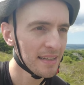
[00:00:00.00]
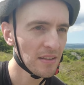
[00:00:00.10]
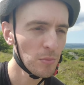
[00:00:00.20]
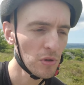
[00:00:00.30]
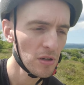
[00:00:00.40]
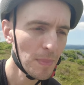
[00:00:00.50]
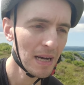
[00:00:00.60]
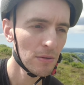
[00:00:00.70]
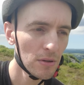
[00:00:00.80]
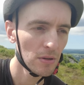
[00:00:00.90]
it's more
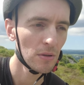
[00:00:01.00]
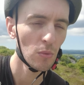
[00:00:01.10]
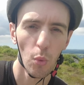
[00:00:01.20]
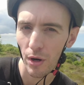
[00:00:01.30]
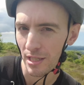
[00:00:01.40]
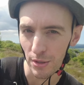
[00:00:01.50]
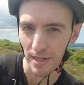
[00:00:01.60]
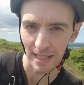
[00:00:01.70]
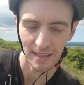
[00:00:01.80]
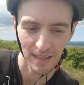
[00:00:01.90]
about what you
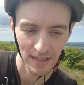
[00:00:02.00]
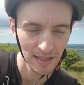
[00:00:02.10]
did.